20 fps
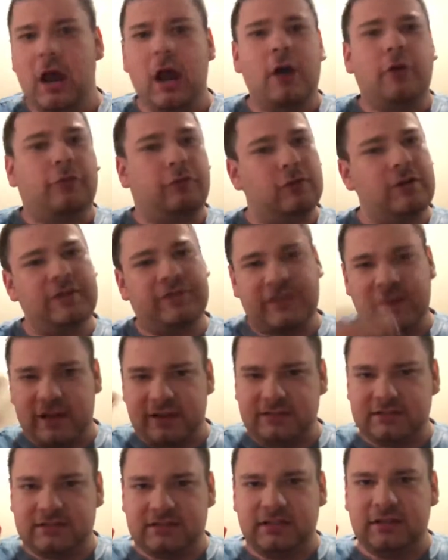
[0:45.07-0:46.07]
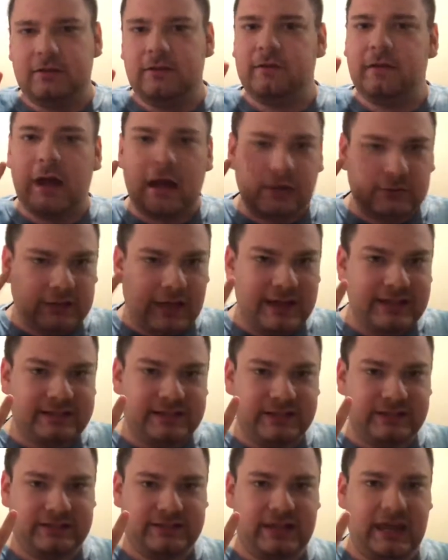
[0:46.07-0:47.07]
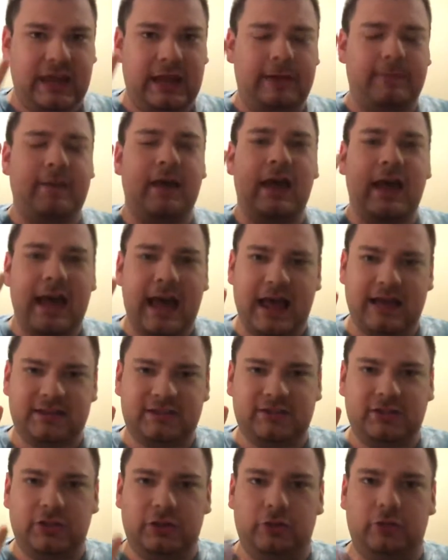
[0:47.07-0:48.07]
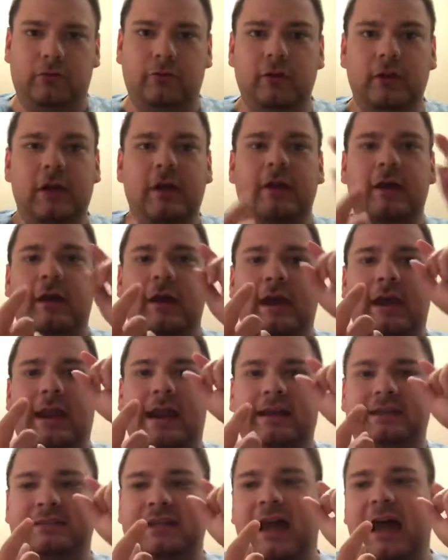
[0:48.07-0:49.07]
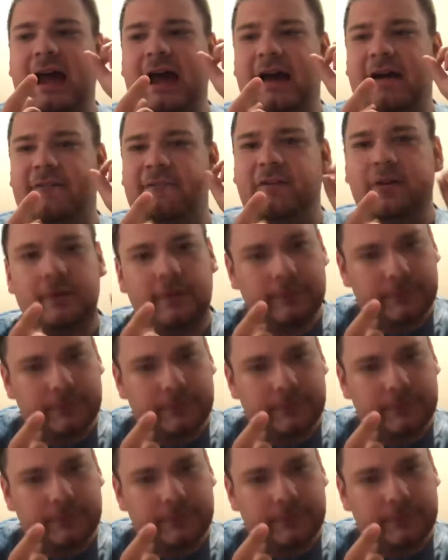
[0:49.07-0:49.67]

3 things a licensed game has to do. It has to have